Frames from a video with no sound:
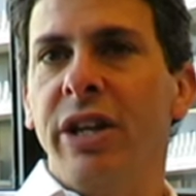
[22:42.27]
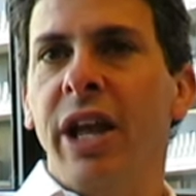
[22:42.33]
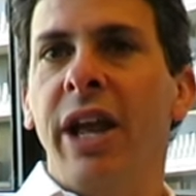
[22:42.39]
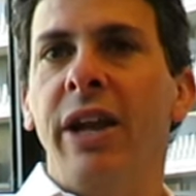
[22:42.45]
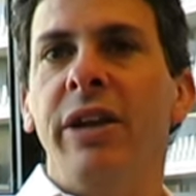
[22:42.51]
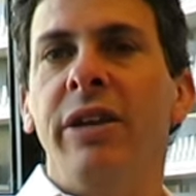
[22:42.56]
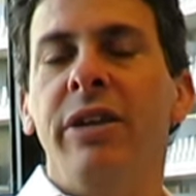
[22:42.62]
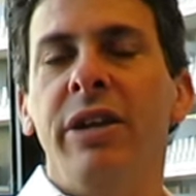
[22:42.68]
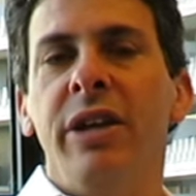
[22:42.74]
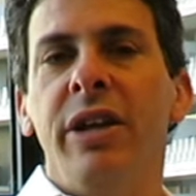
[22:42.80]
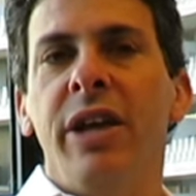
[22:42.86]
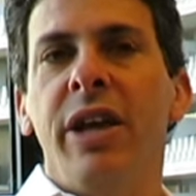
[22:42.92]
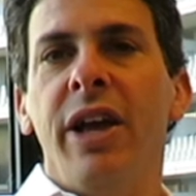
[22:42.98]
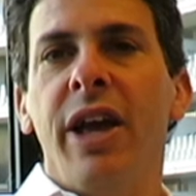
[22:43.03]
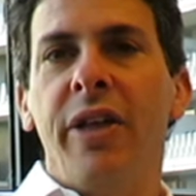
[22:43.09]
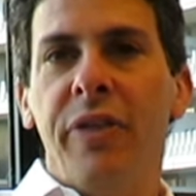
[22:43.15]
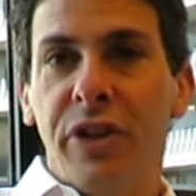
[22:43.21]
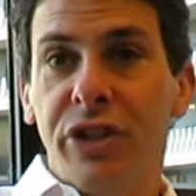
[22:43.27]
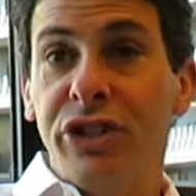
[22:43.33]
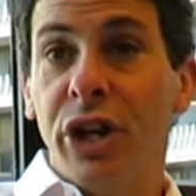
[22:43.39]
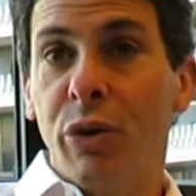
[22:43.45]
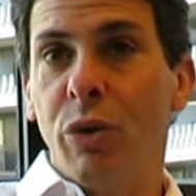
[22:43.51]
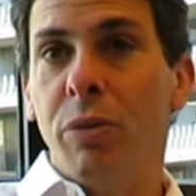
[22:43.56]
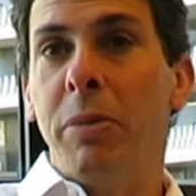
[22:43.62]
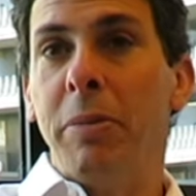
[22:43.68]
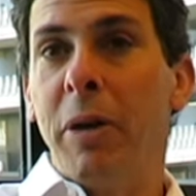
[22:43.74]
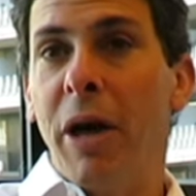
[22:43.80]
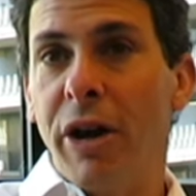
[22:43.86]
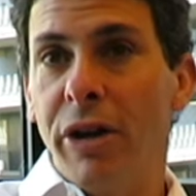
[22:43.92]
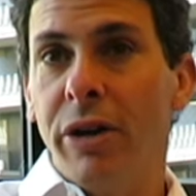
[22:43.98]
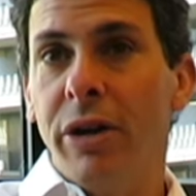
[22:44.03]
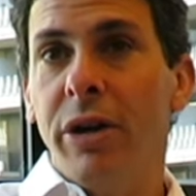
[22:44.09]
Congratulations! Is it public? The